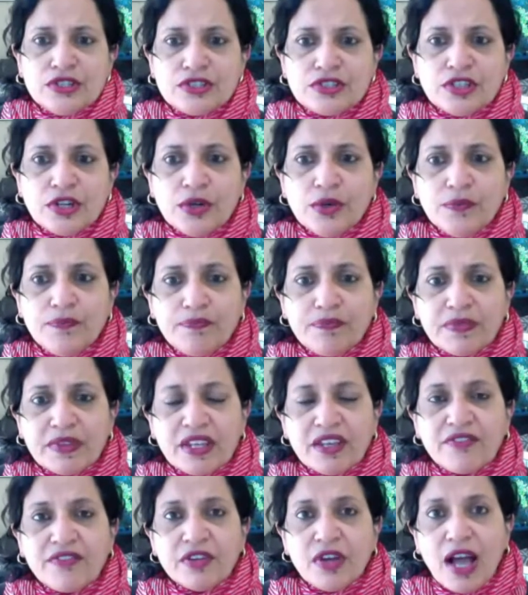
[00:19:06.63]
So
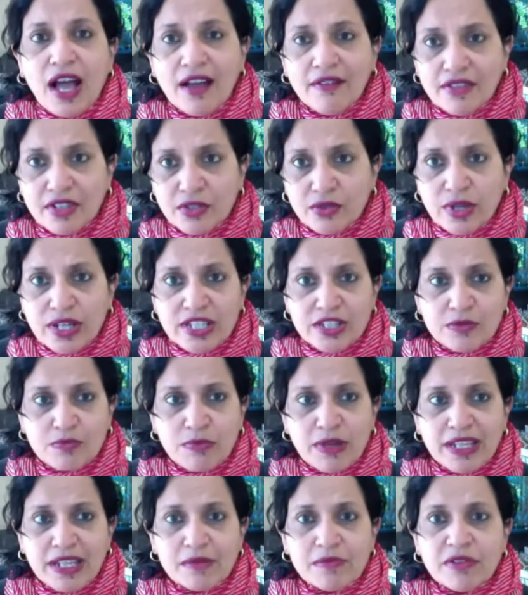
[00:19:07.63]
if you haven't raised
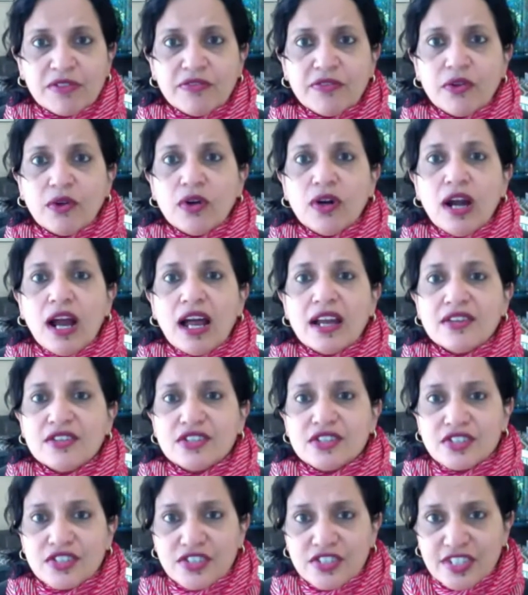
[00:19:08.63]
money before,
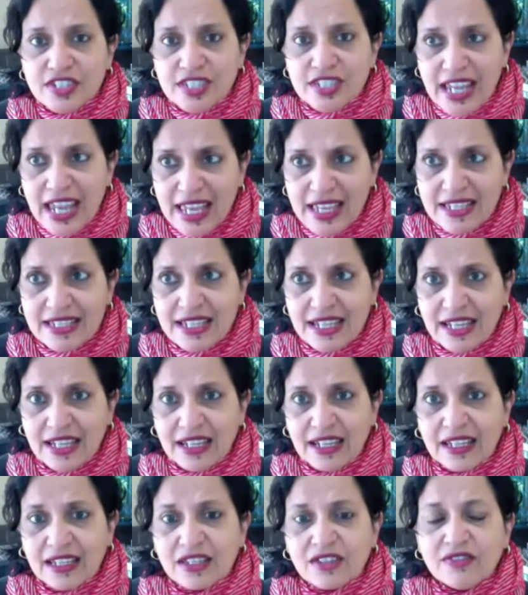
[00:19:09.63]

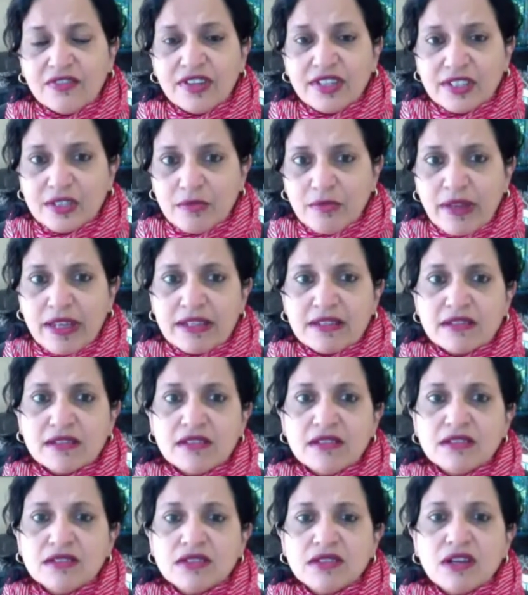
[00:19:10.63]
understanding the
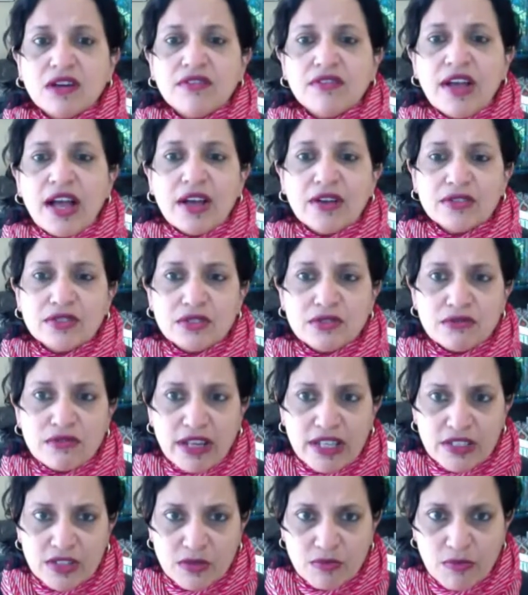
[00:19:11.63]
fundamentals of how to
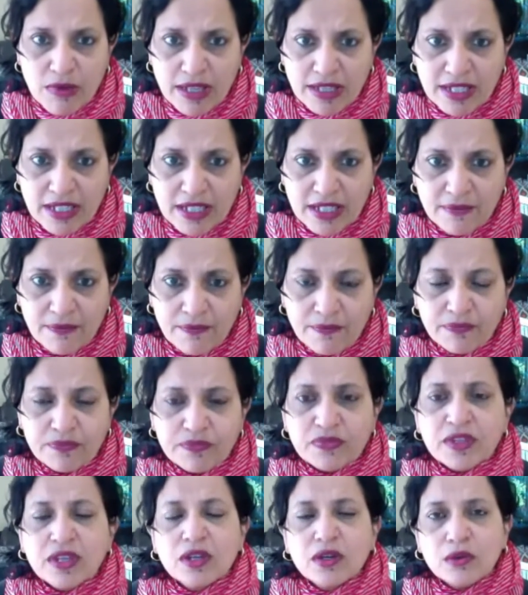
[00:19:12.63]
raise money
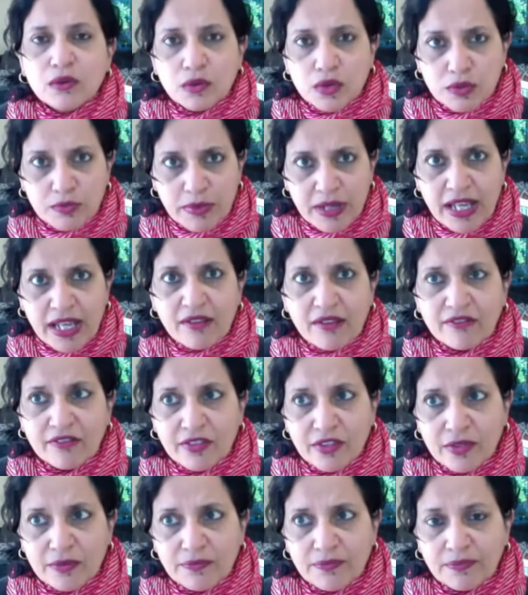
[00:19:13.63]
would be
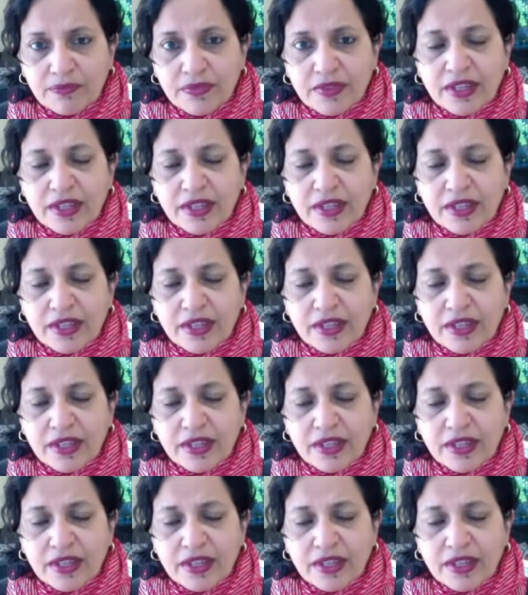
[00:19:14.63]
helpful.